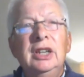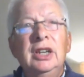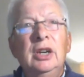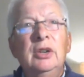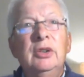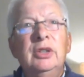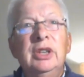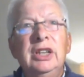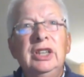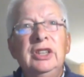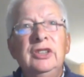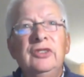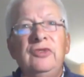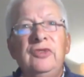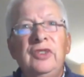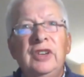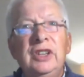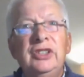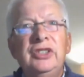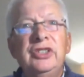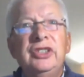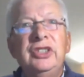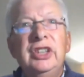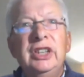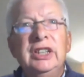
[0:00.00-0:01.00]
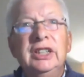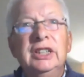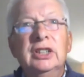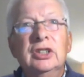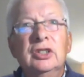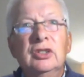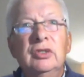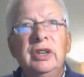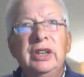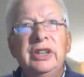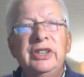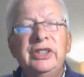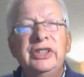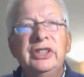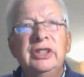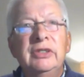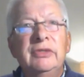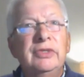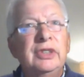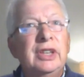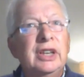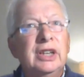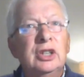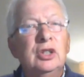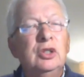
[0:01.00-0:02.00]
okay, the Fed's staying aggressive
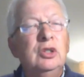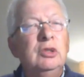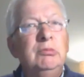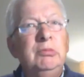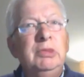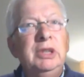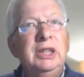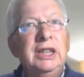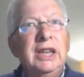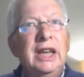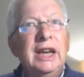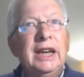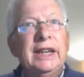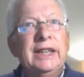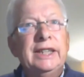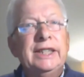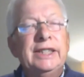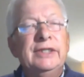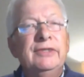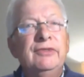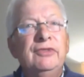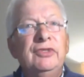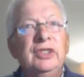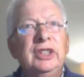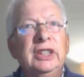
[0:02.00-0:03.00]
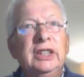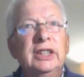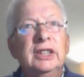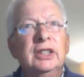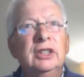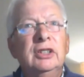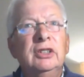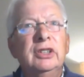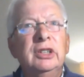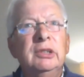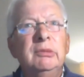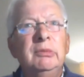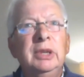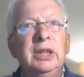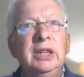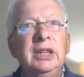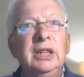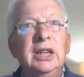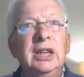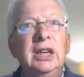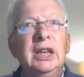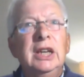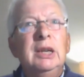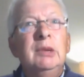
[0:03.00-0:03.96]
and that could be negative for the economy,